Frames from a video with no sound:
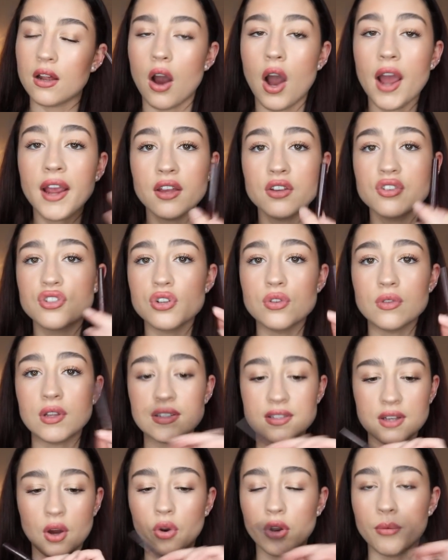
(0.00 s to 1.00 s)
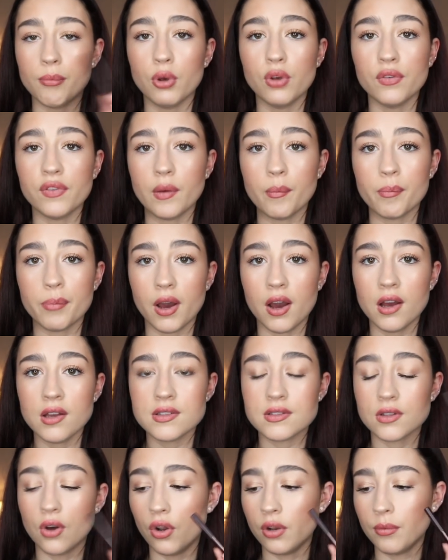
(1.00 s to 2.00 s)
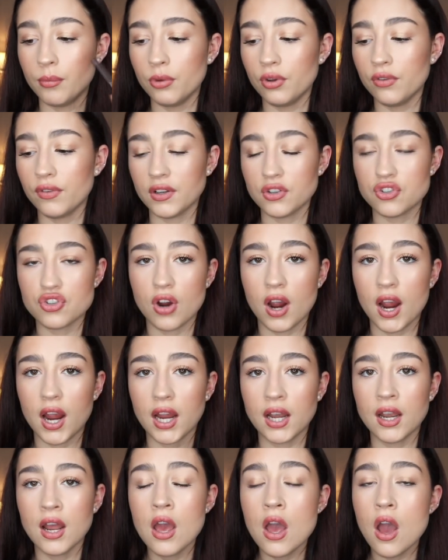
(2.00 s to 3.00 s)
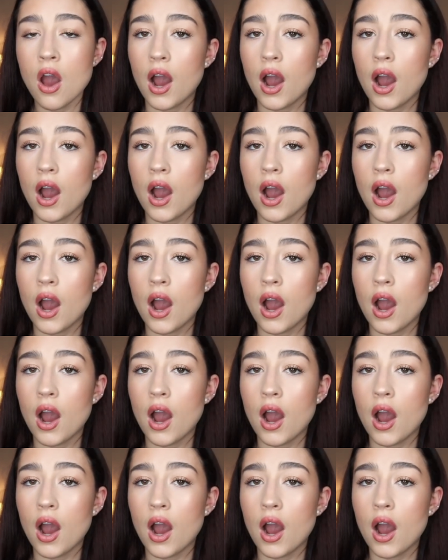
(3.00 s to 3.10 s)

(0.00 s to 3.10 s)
I can do this on a moving bus, on a moving train.